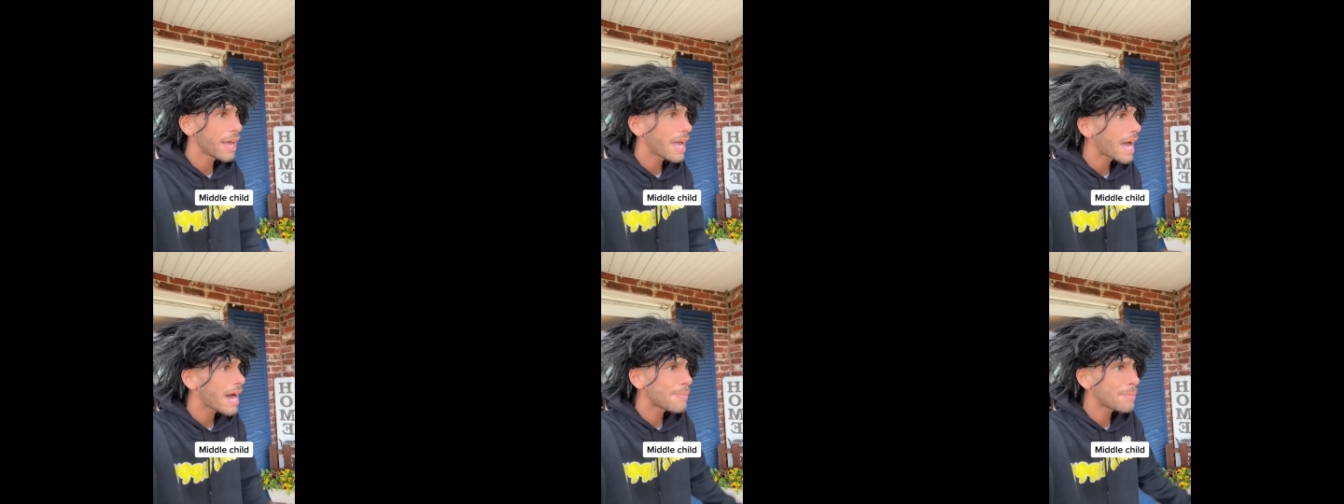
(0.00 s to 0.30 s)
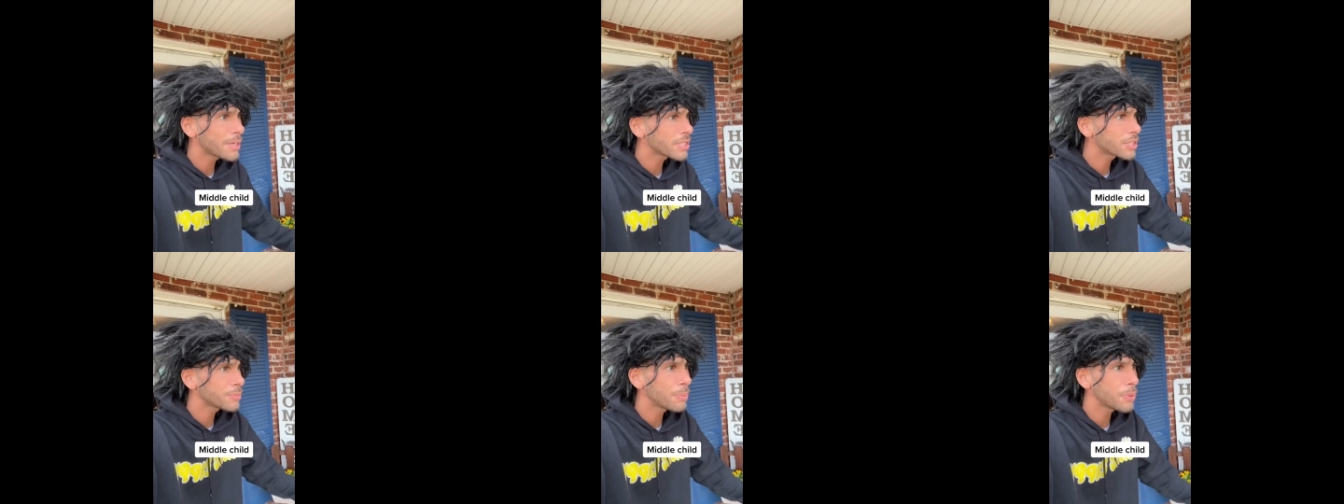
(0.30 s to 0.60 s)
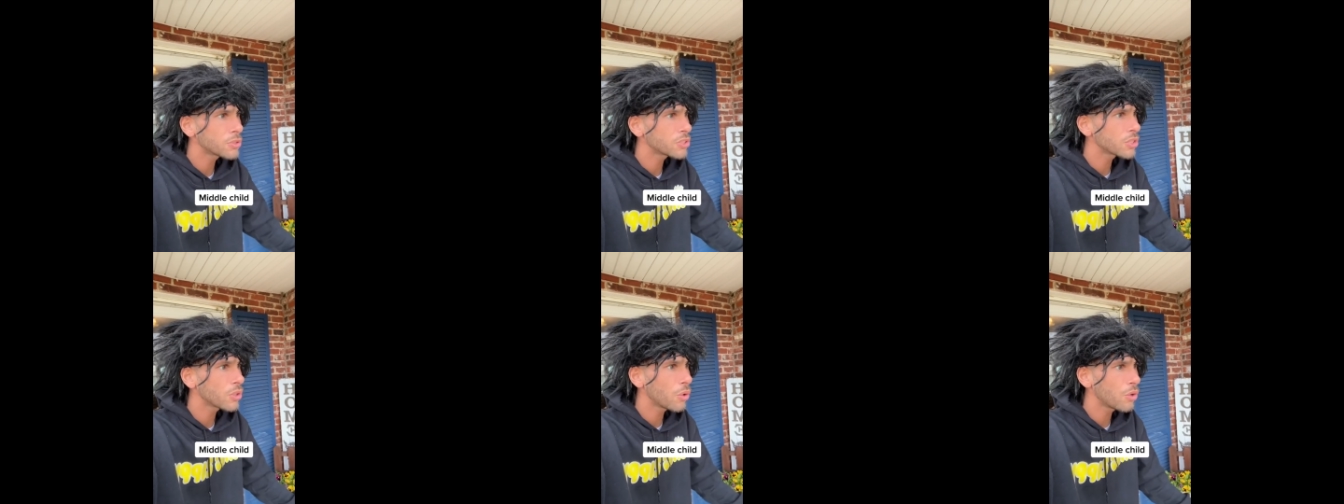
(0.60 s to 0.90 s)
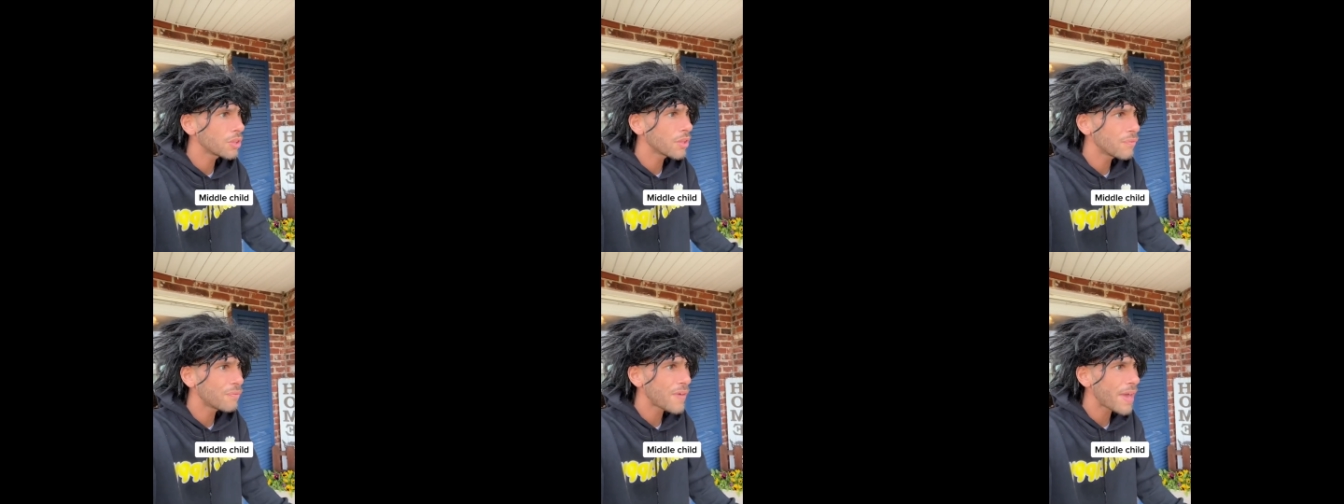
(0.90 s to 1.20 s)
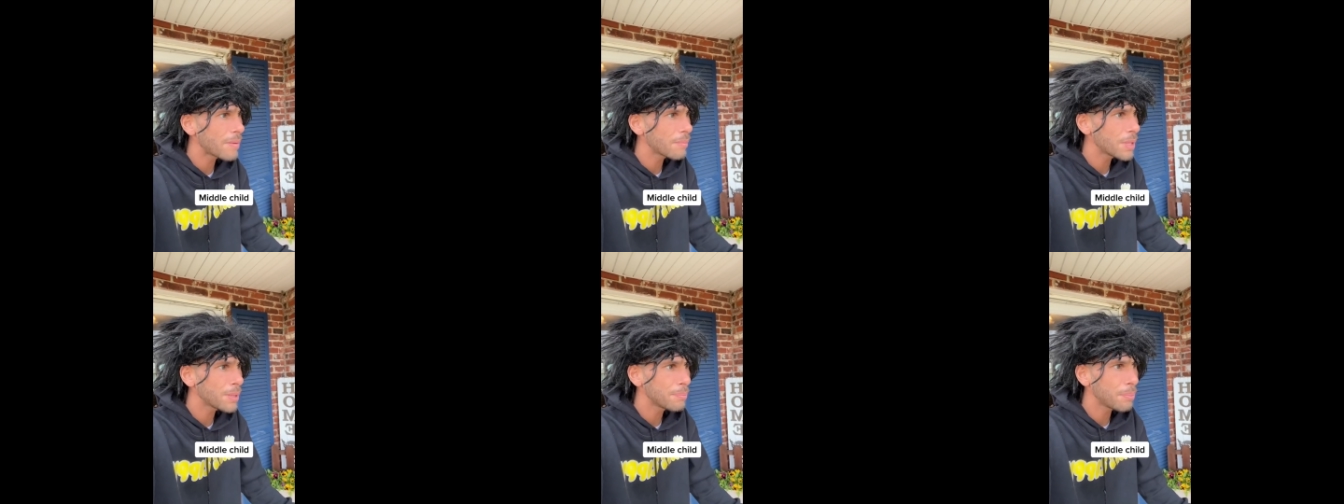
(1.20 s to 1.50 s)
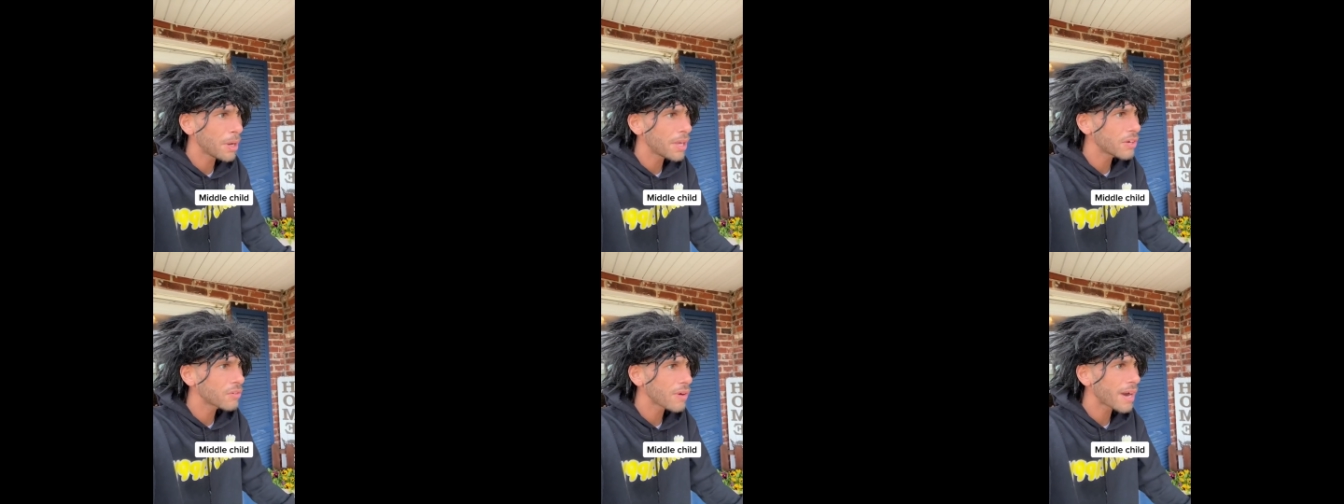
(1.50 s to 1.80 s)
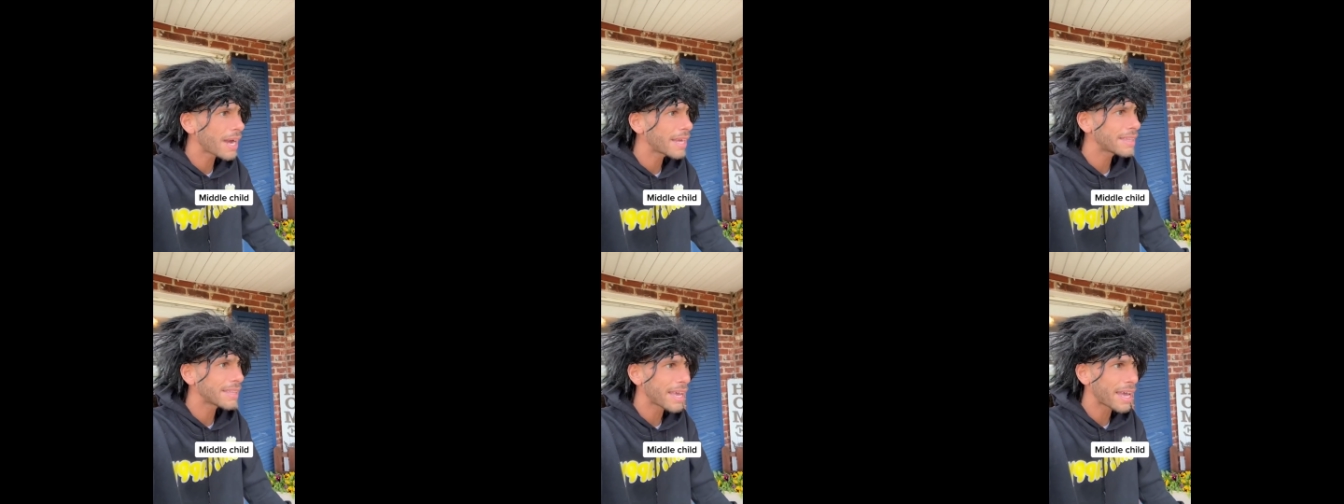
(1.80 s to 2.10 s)
How am I supposed to go on the family bike
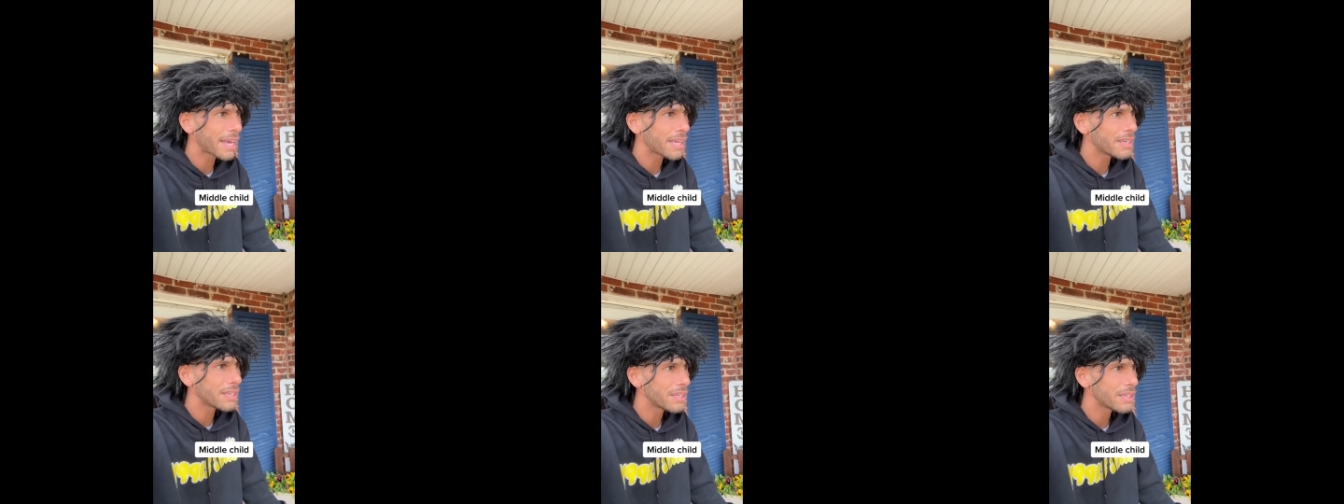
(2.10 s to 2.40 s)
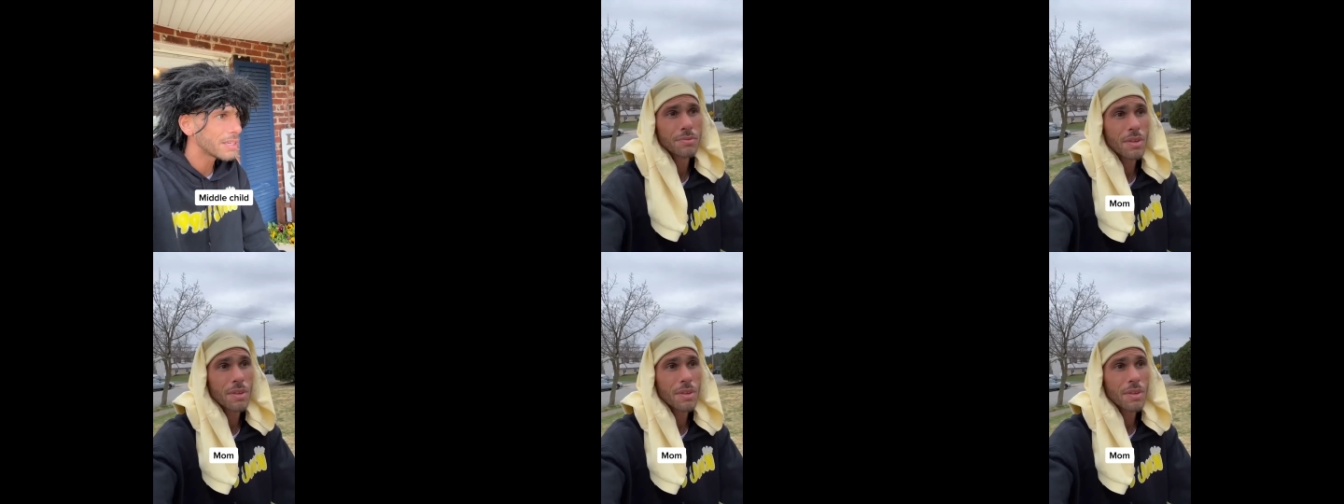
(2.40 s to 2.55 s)
ride then?